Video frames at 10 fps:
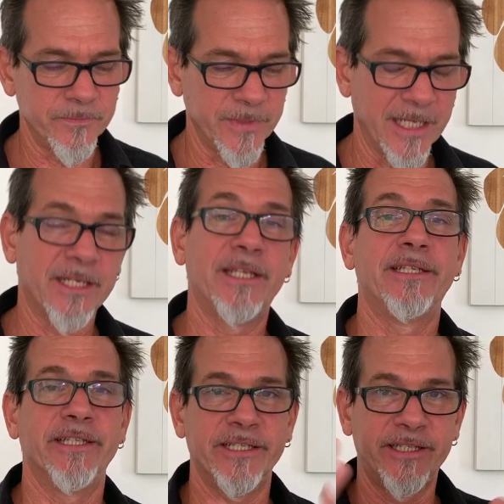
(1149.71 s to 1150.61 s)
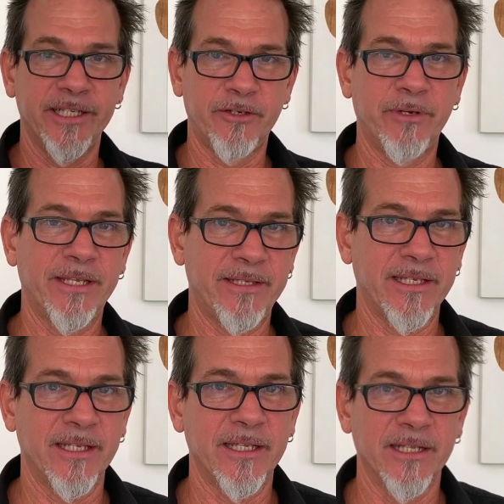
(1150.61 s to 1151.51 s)
Yet he did. He created
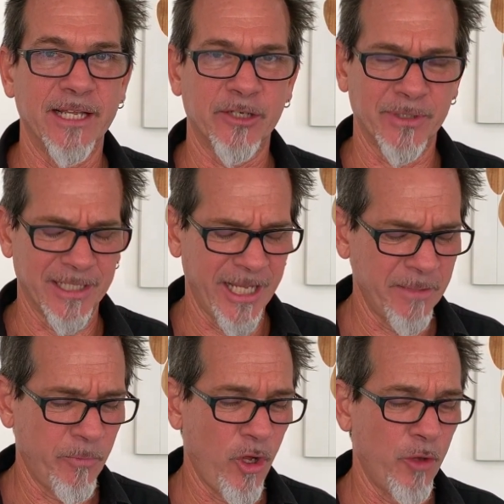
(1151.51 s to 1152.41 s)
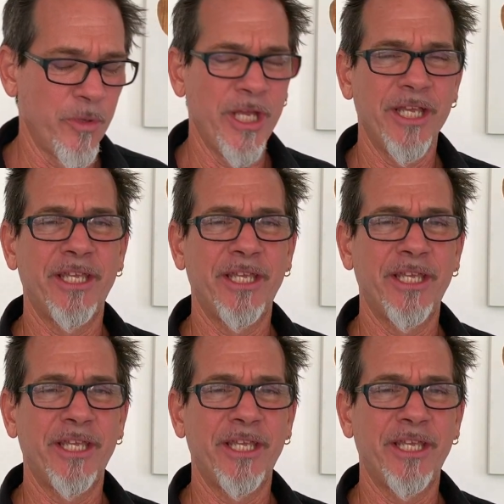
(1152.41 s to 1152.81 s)
the electric light bulb,